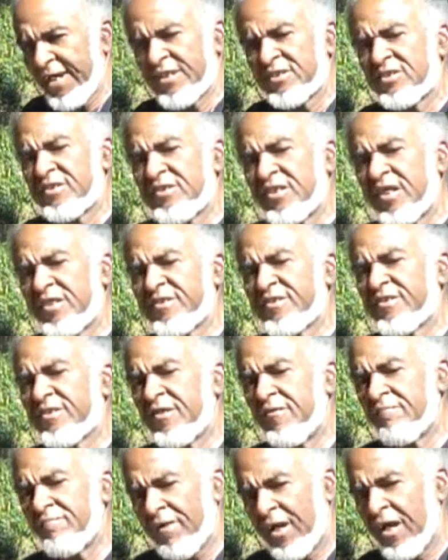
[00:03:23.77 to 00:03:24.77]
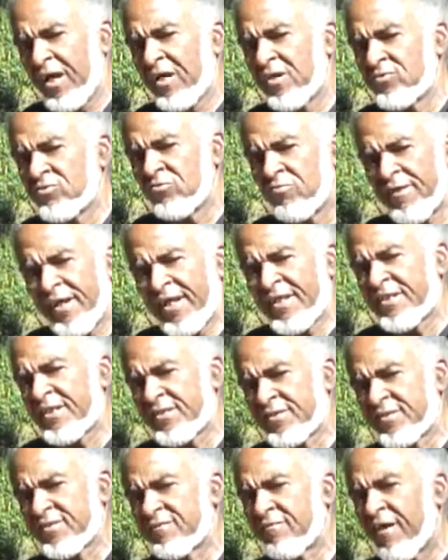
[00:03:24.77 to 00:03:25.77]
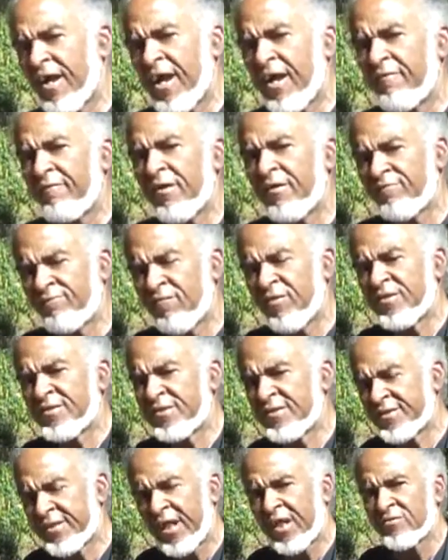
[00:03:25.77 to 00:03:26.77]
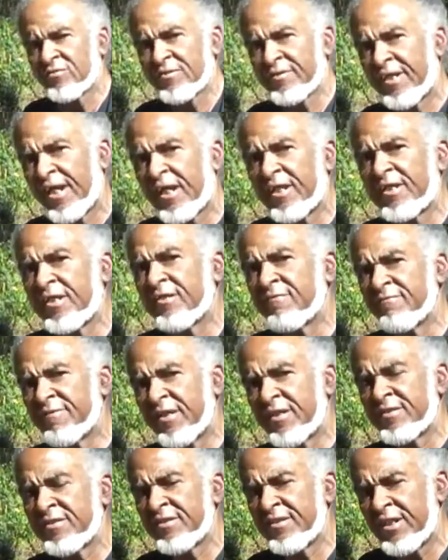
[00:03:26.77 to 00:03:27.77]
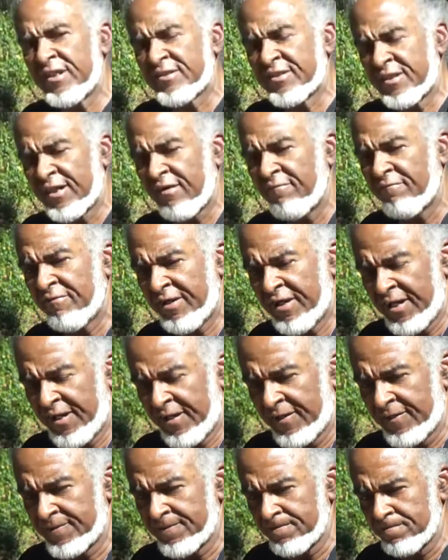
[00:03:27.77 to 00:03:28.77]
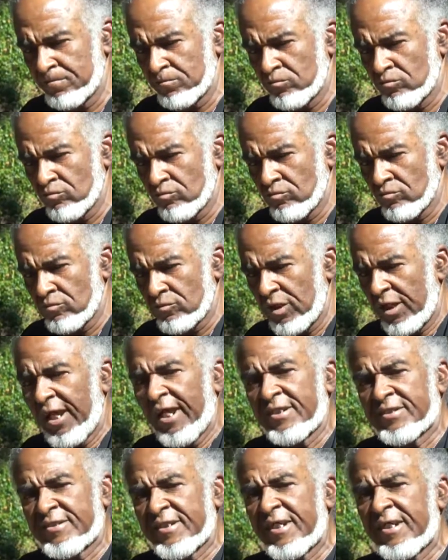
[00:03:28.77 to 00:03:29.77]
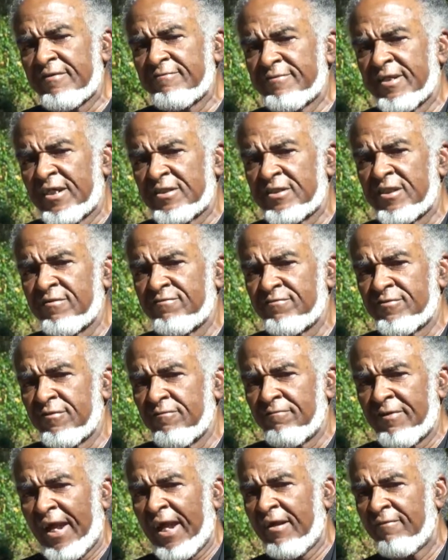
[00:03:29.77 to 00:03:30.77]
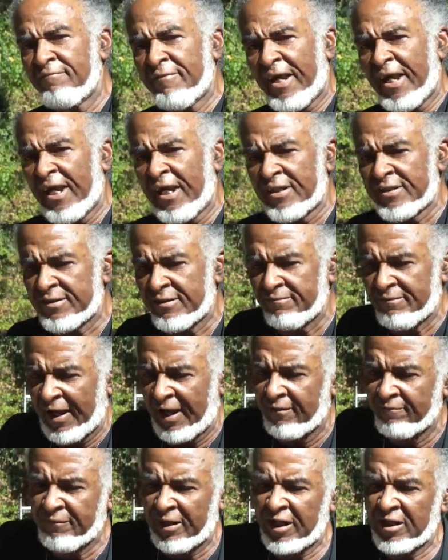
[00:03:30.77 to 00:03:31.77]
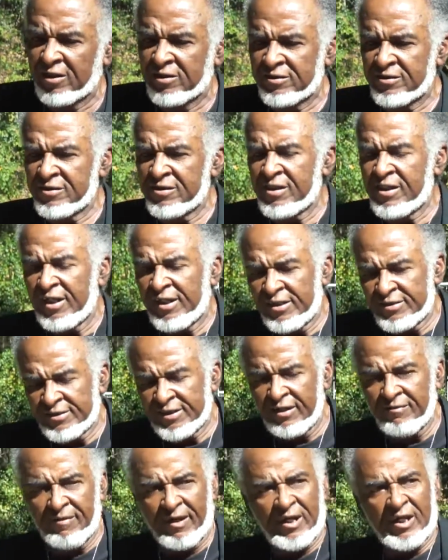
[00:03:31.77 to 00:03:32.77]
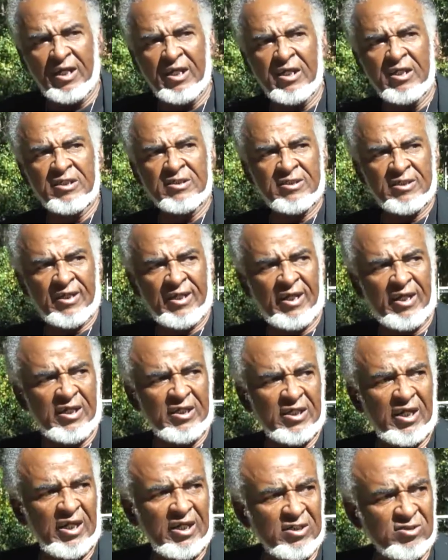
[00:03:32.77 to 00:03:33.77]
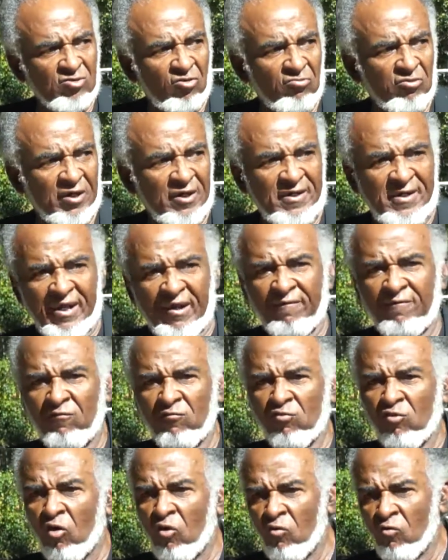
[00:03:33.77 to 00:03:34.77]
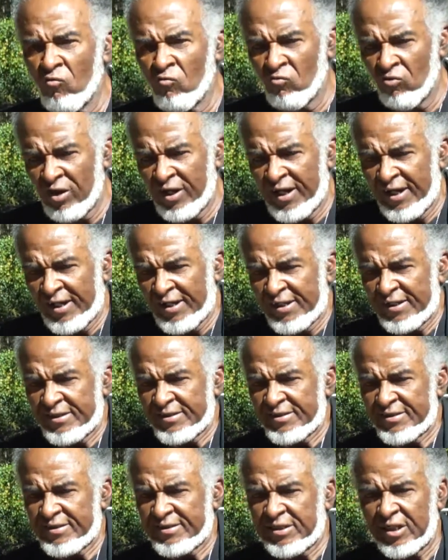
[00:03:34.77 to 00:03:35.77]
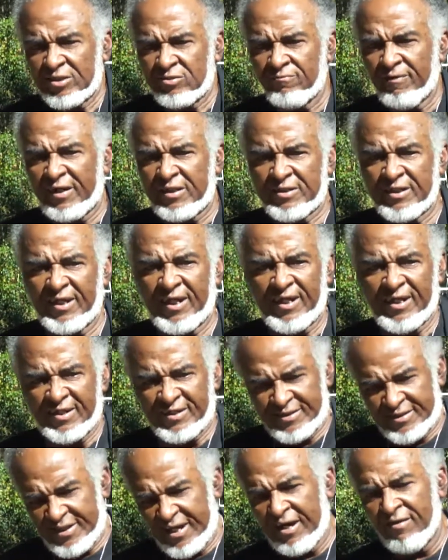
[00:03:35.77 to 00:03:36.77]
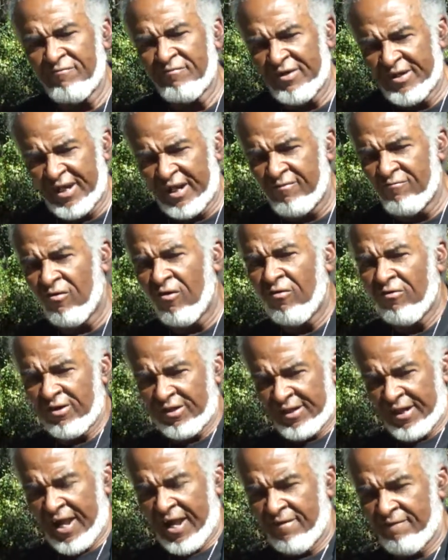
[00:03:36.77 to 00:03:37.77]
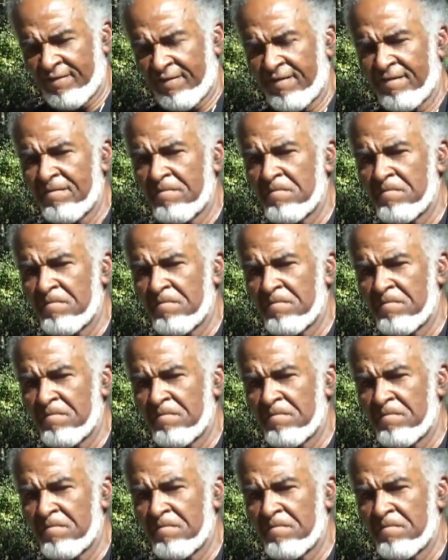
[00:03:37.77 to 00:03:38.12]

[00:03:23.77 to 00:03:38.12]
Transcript: is nothing compared to what I just described as for this cancer that I live with each and every day. It seems as if the black man and the black male seems like he's he, he's on a death row situation in his everyday walk of life.